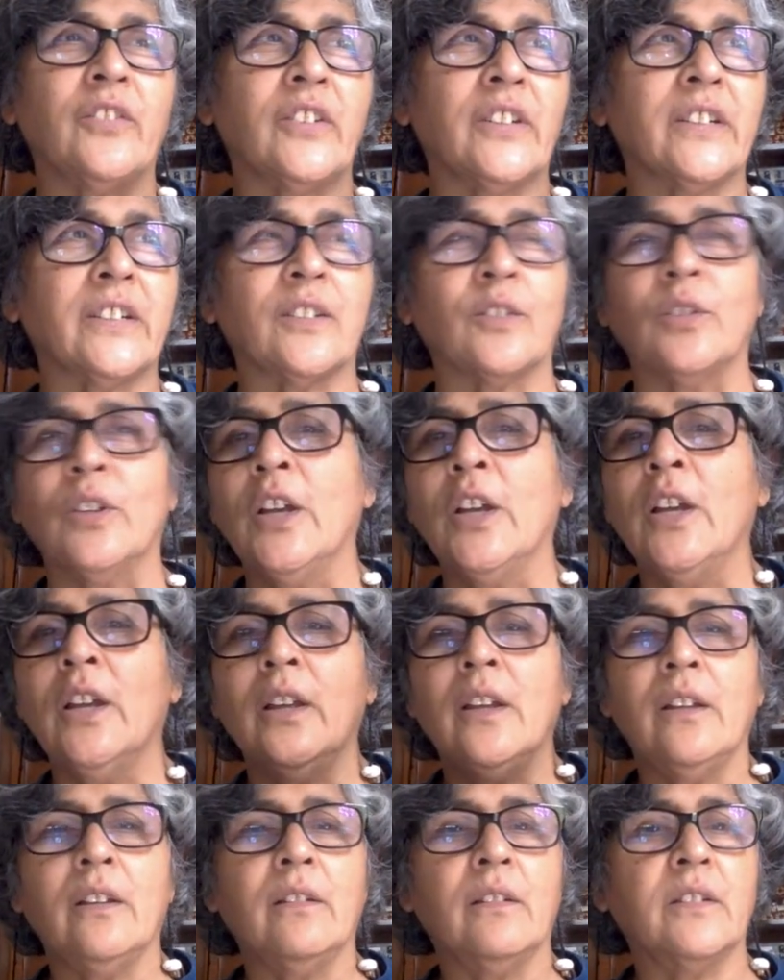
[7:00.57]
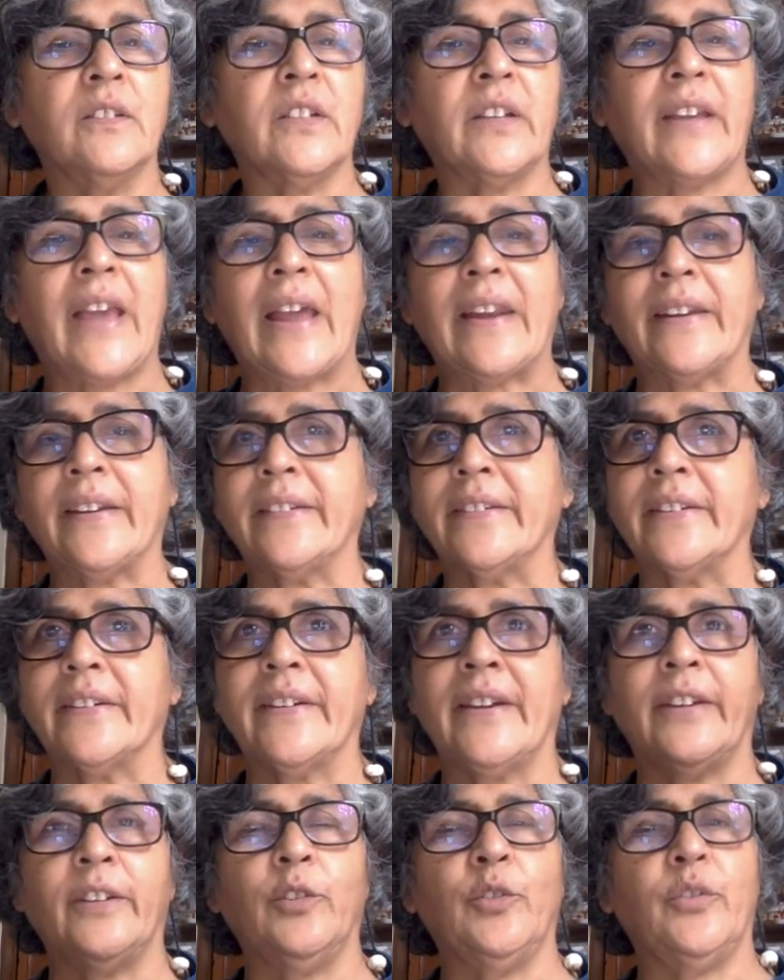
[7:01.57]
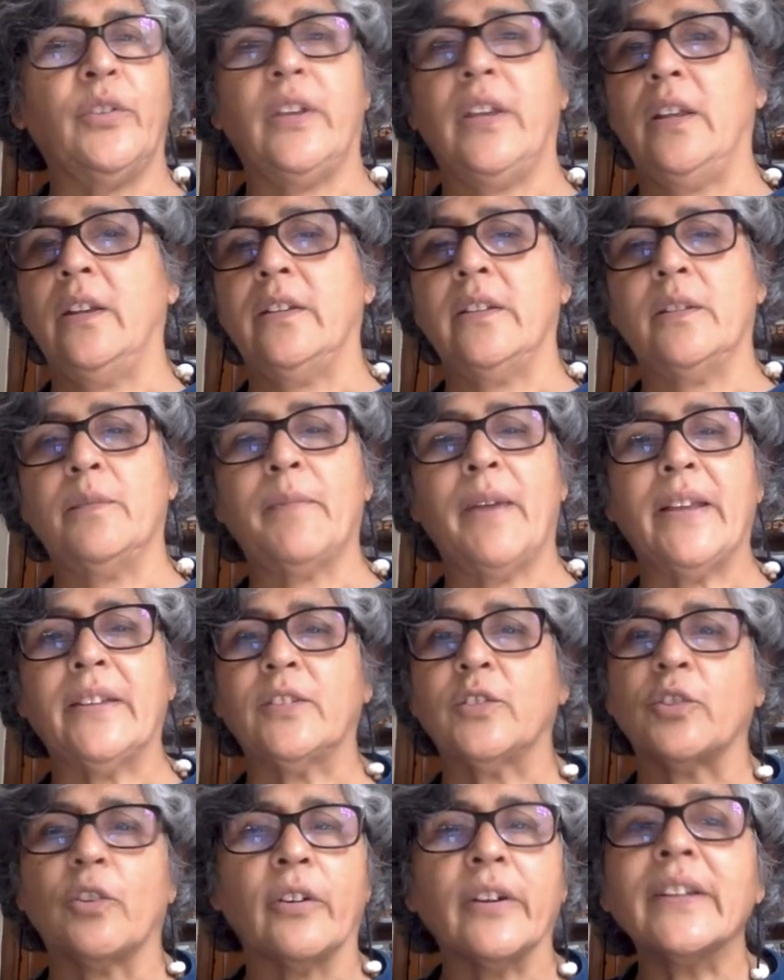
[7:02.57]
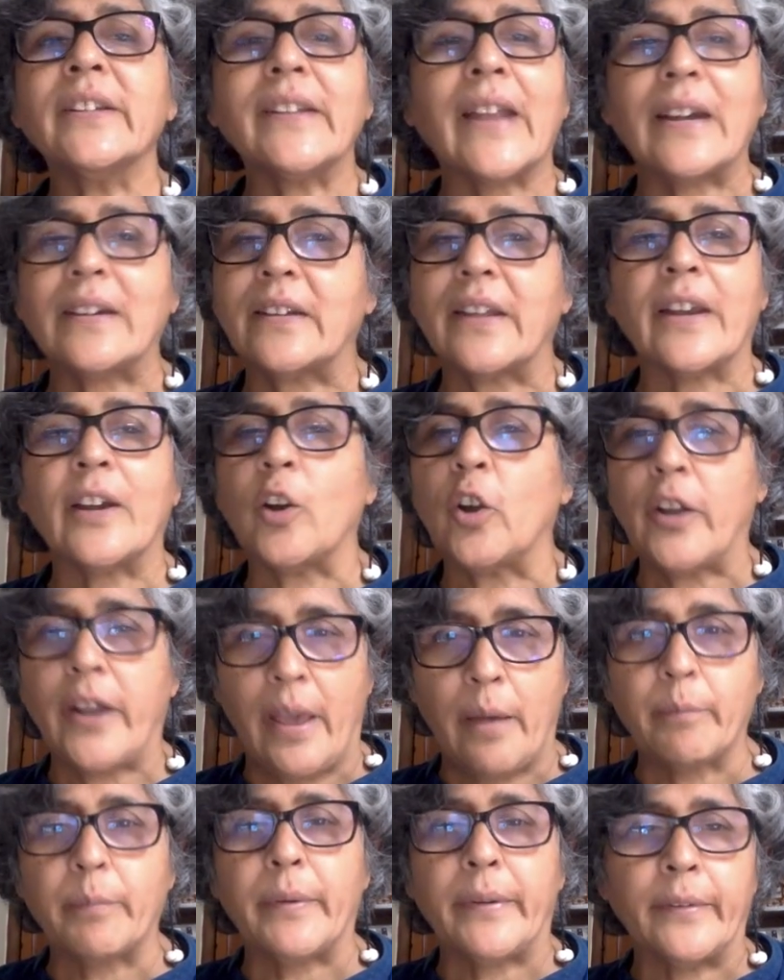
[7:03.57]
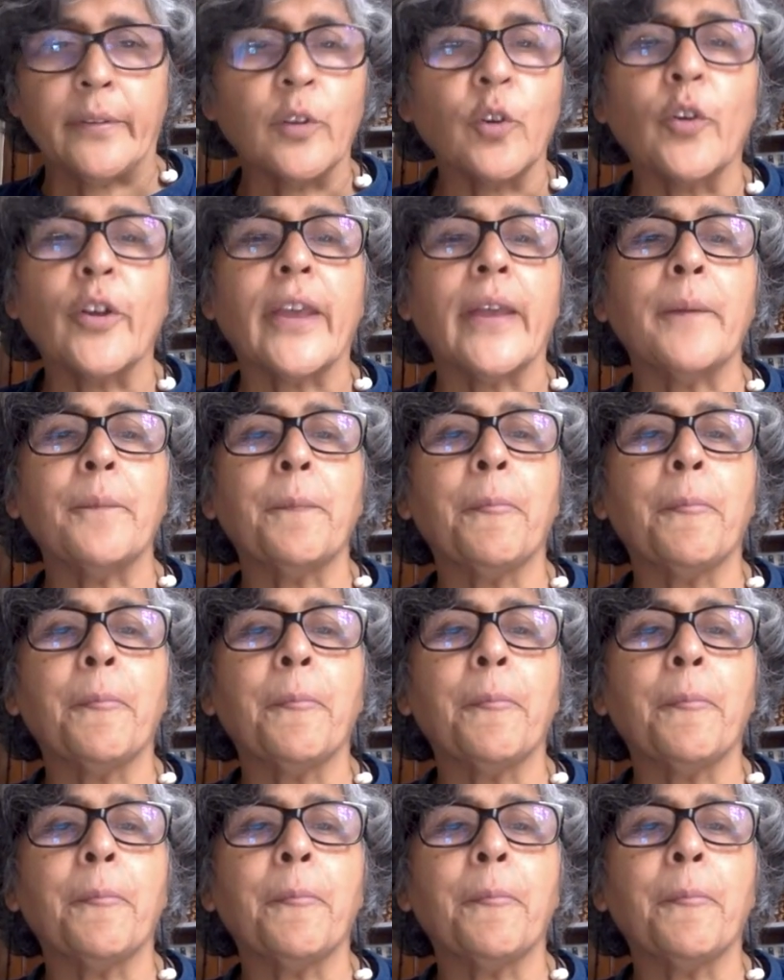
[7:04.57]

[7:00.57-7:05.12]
it to it's a character and you say it is my story. That cannot happen. Okay.